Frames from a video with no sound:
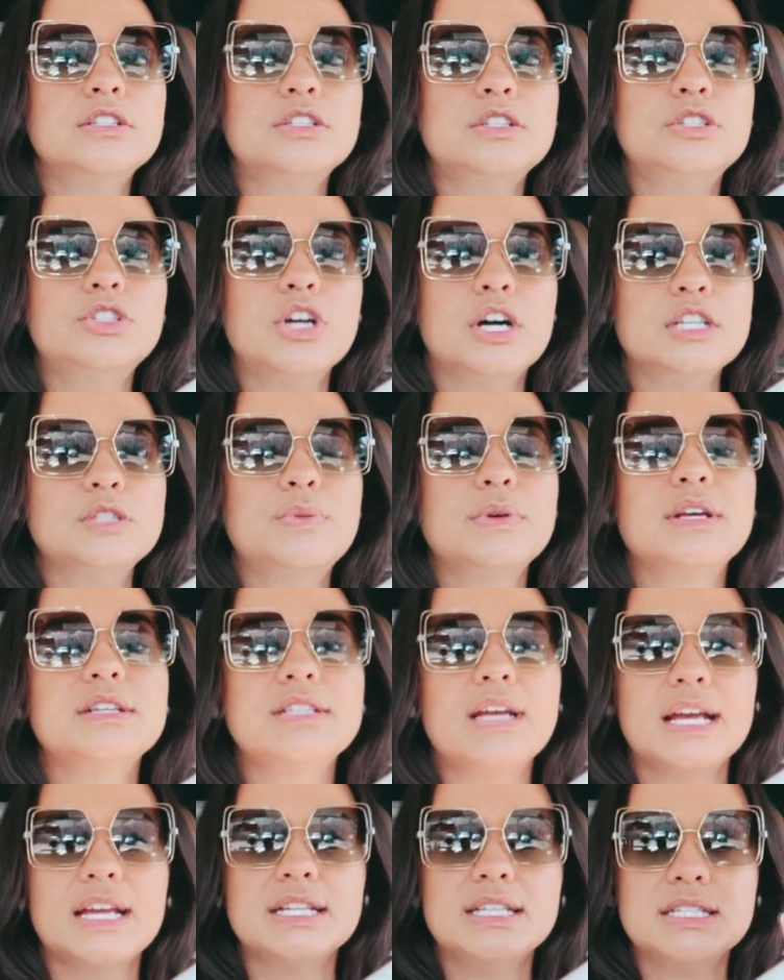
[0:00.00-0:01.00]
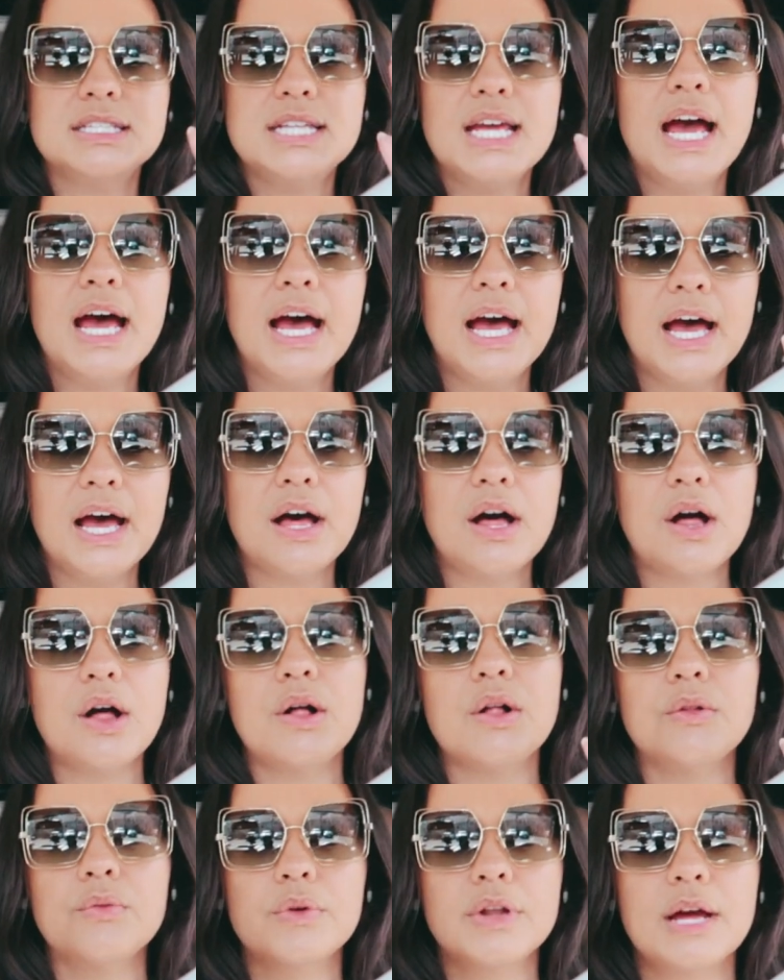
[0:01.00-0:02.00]
just because I can
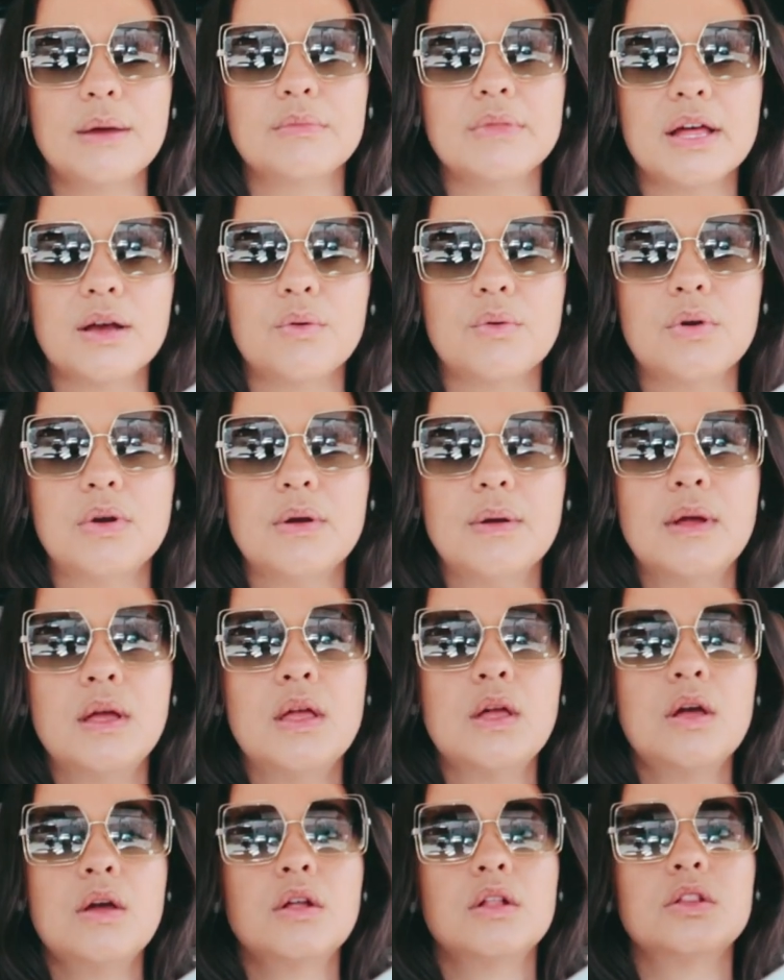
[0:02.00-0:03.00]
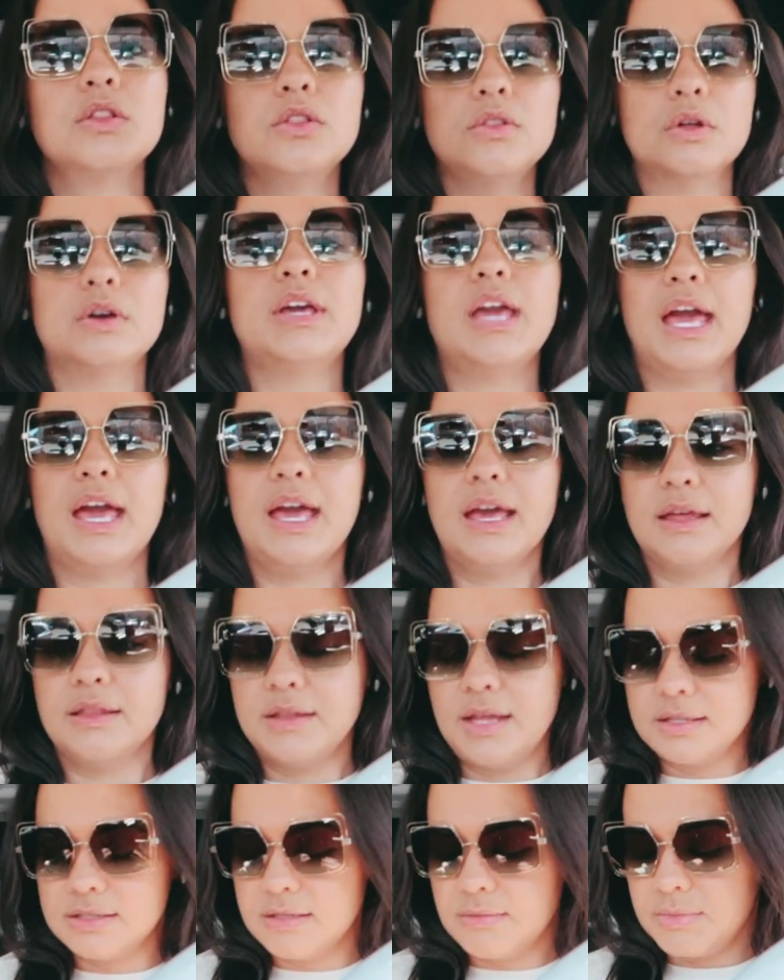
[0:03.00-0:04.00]
tell when I'm like looking
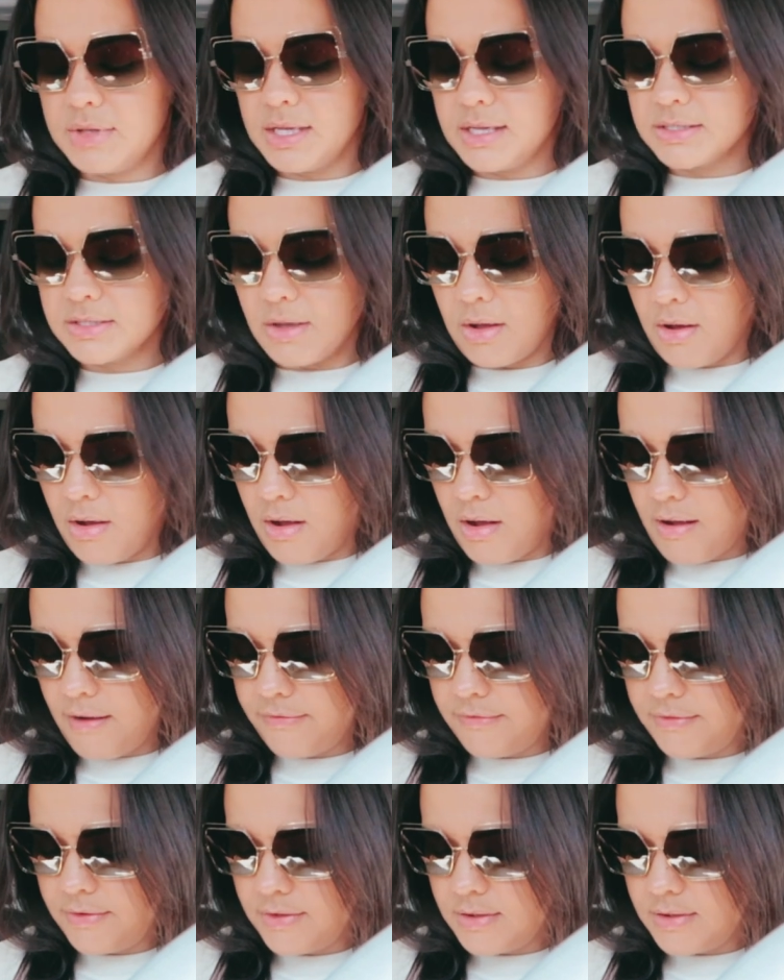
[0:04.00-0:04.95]
that something is off.